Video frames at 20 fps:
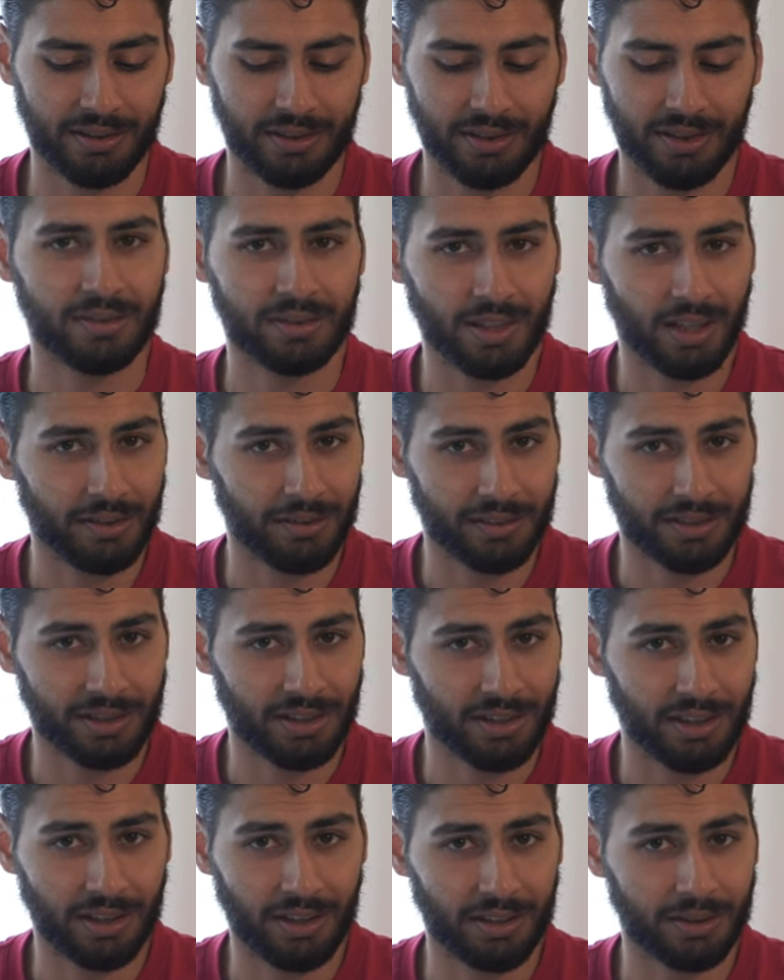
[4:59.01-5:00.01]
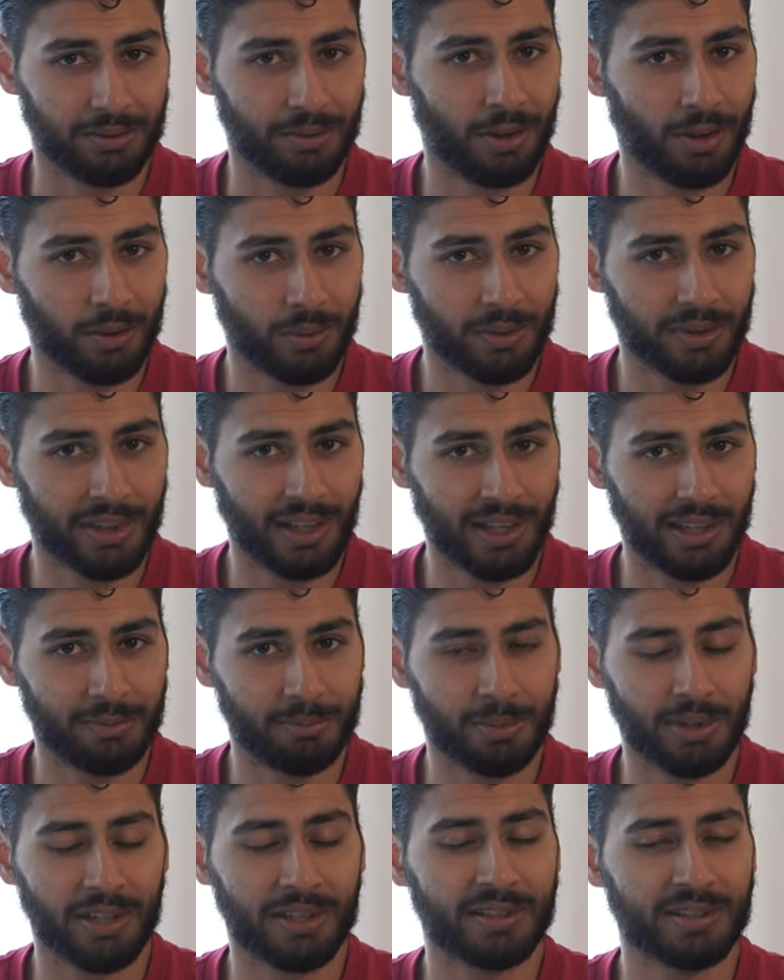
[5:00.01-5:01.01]
There's obviously nothing wrong with
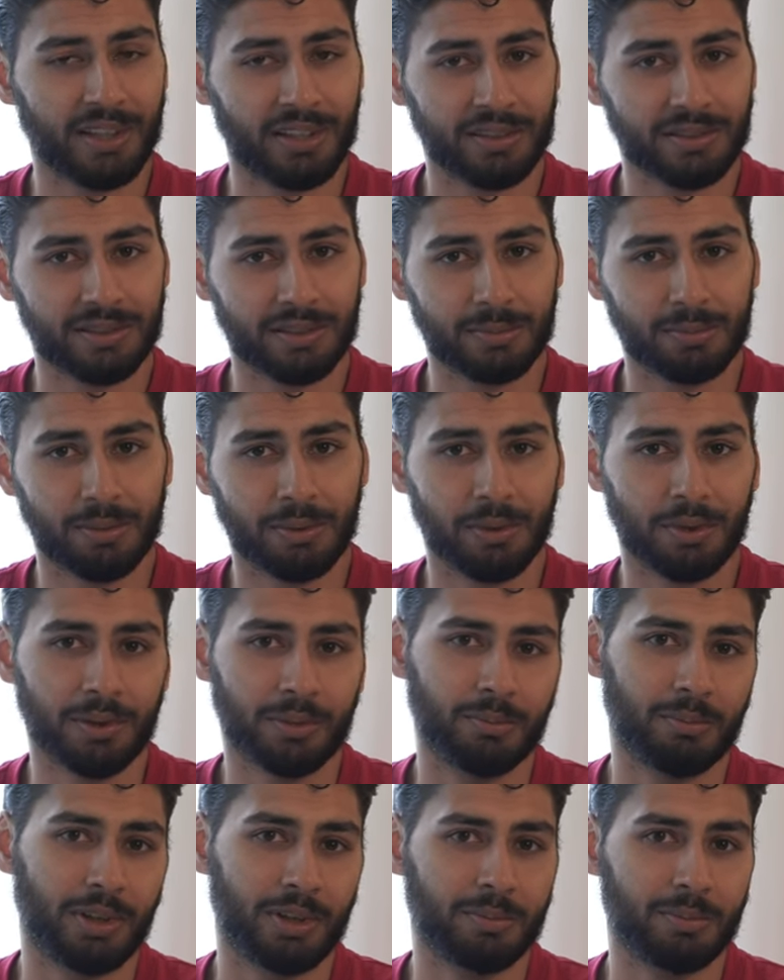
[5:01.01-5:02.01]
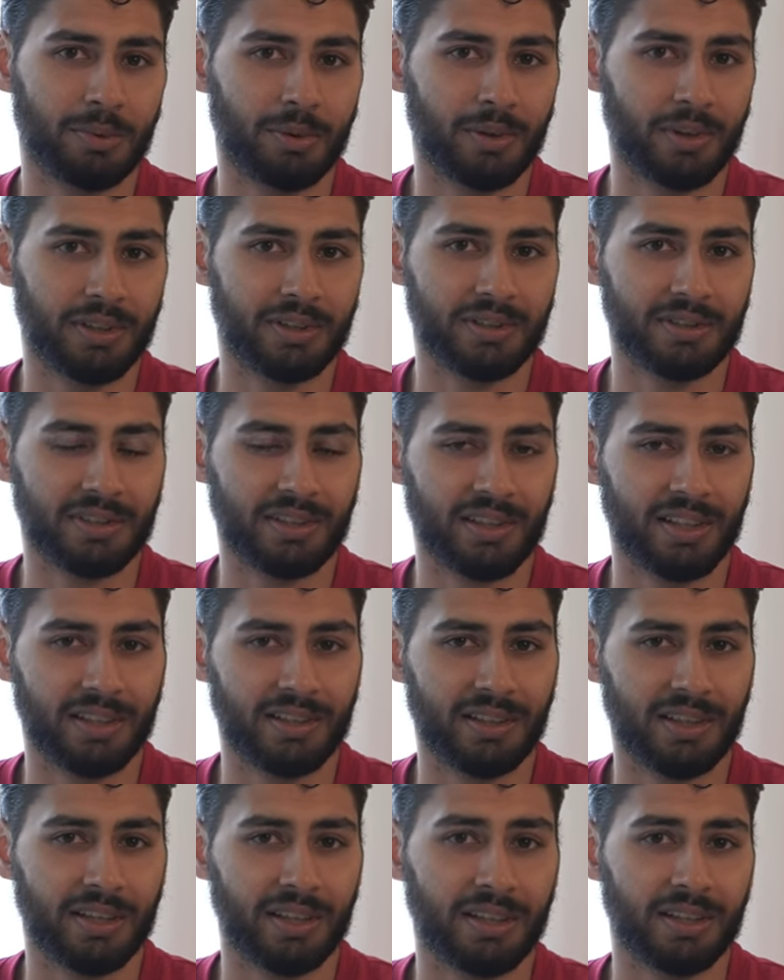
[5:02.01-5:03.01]
that, but it does support my point
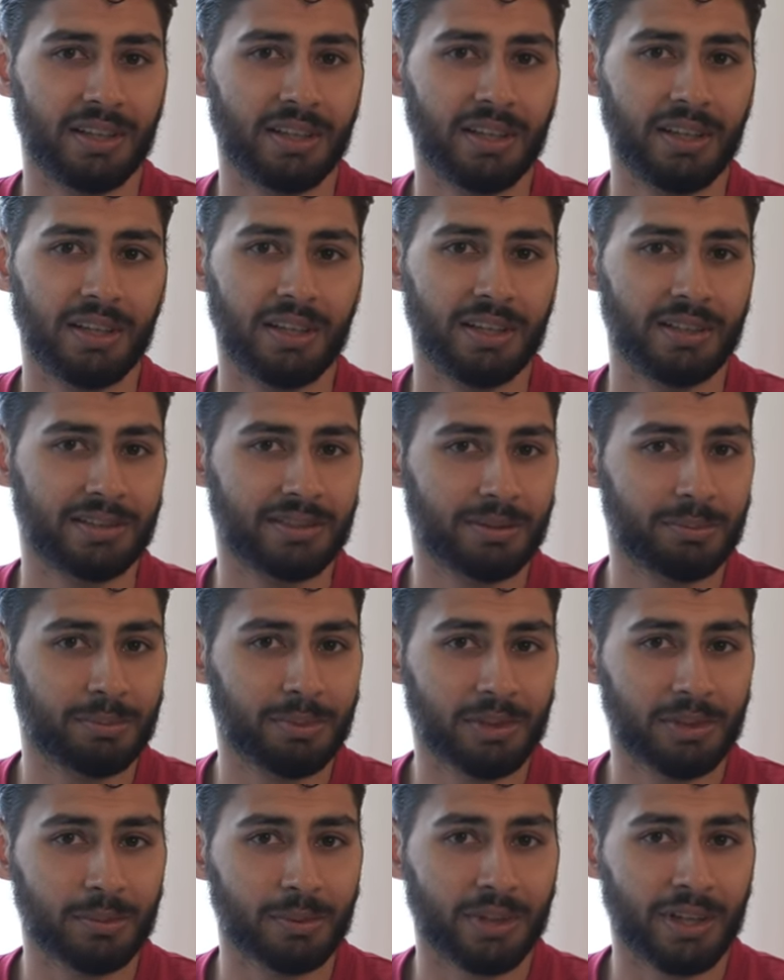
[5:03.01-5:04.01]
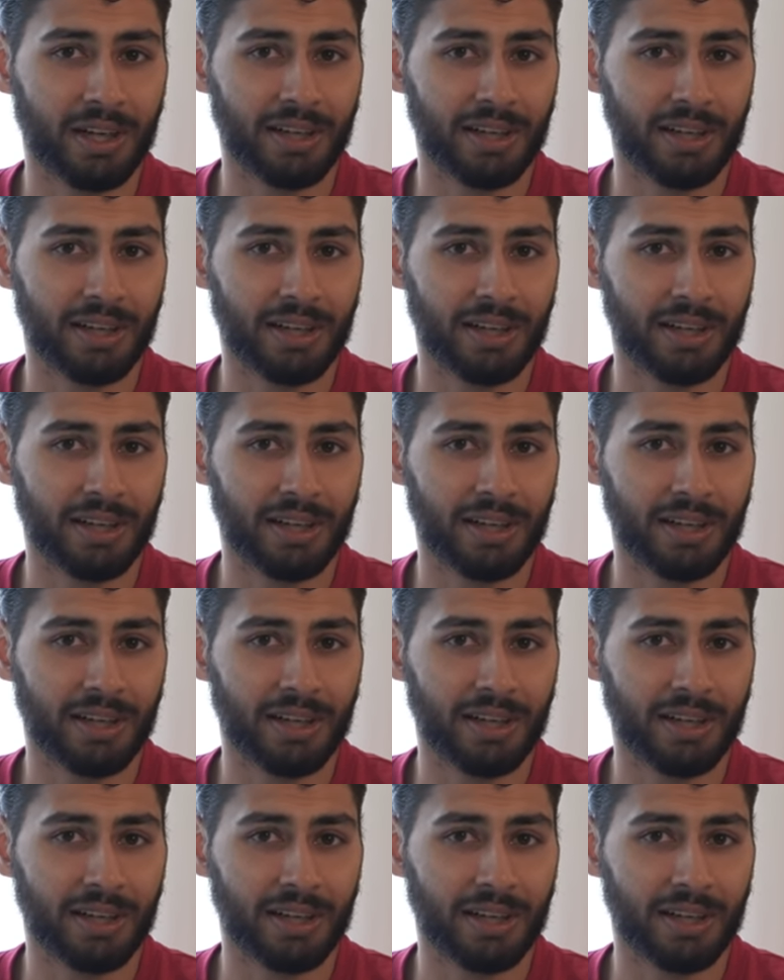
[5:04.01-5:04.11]
that they simply were